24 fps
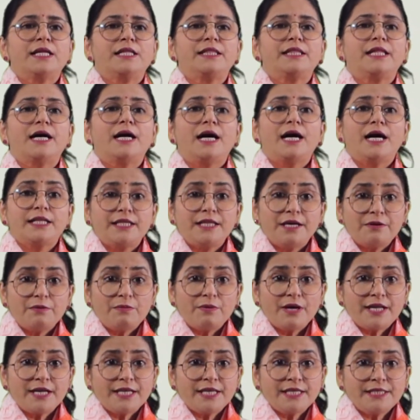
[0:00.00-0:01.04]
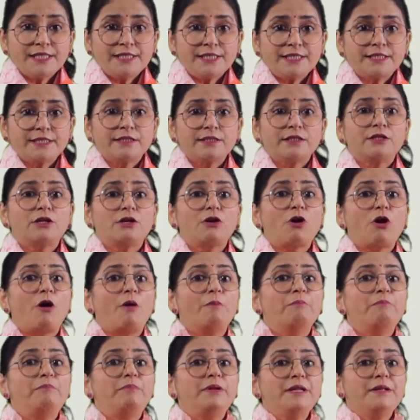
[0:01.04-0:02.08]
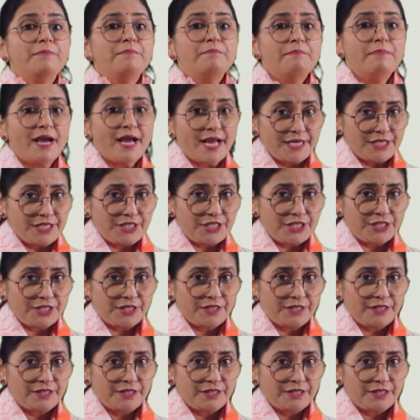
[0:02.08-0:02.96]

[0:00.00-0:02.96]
The other one is compliment.